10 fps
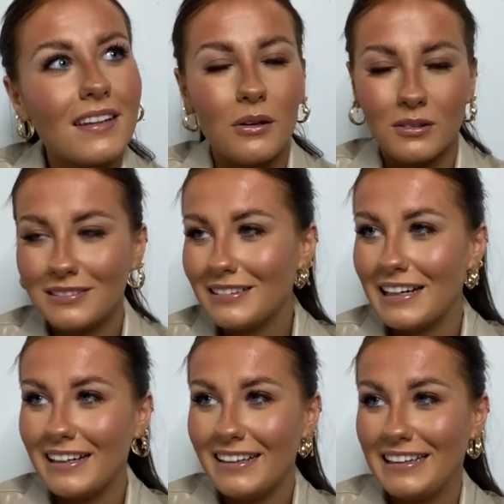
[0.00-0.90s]
Oh,
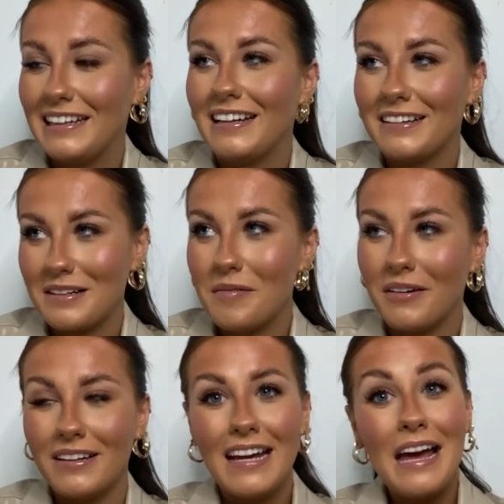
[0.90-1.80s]
right, come
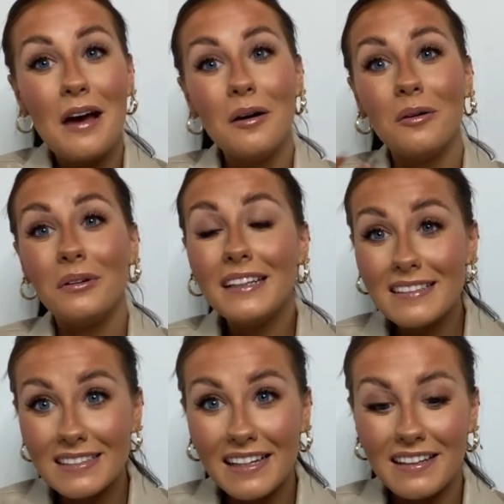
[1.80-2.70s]
on. We
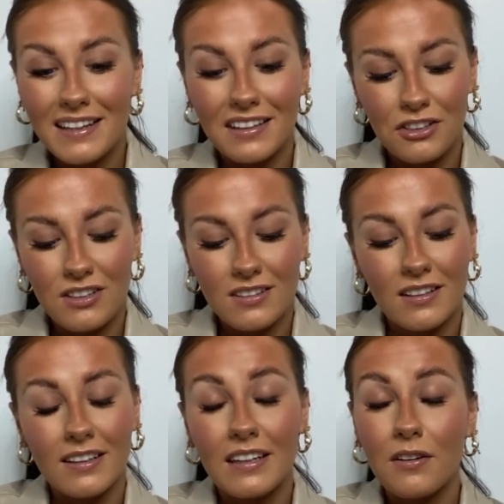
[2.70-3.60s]
decided that she's going
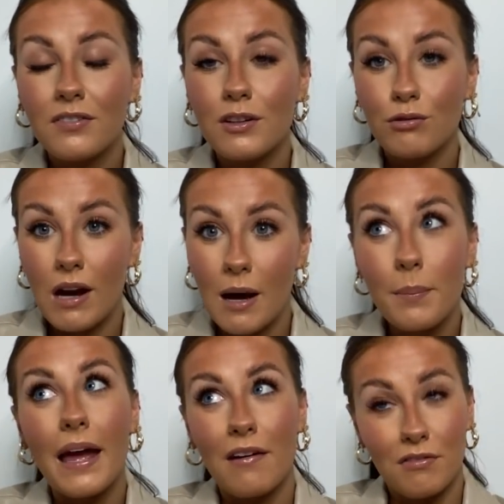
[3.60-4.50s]
to gift wrap
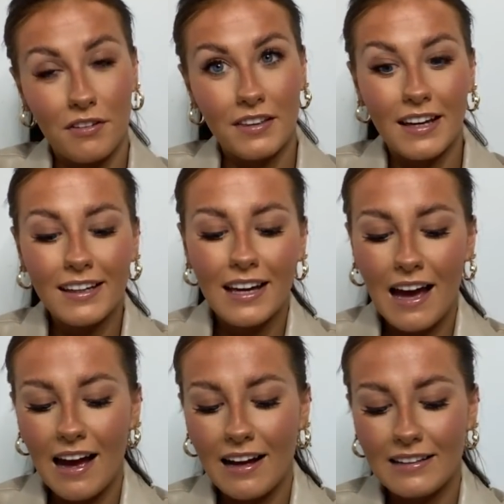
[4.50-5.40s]
everything
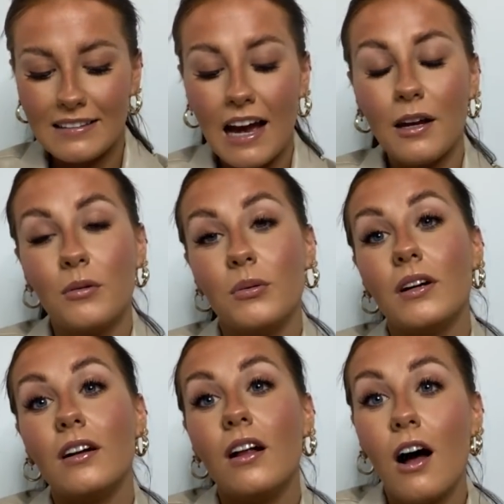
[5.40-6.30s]
and I
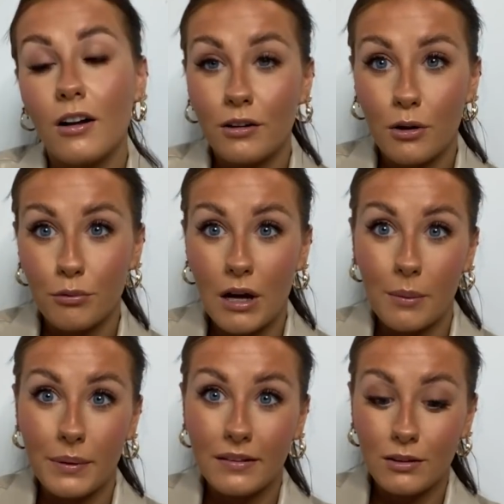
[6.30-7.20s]
will
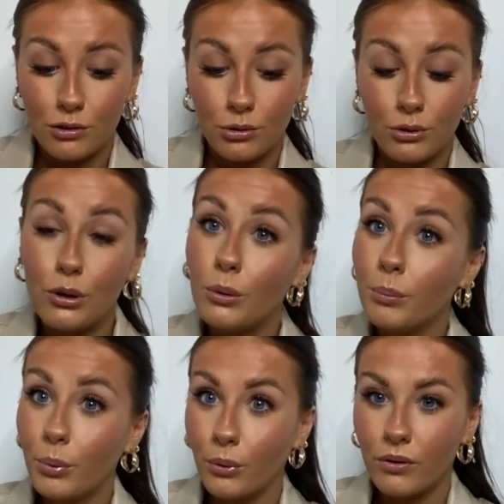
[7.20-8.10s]
unwrap it to show you
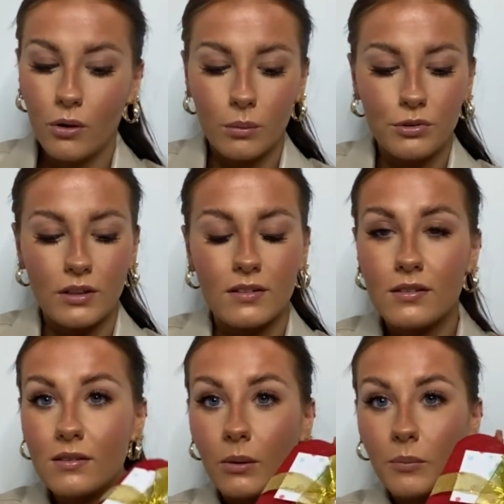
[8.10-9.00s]
both options.
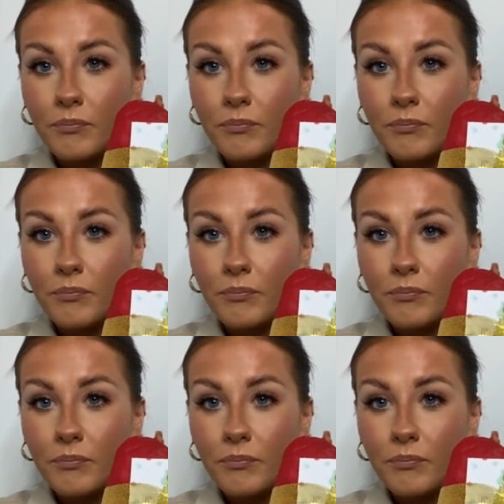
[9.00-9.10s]
So,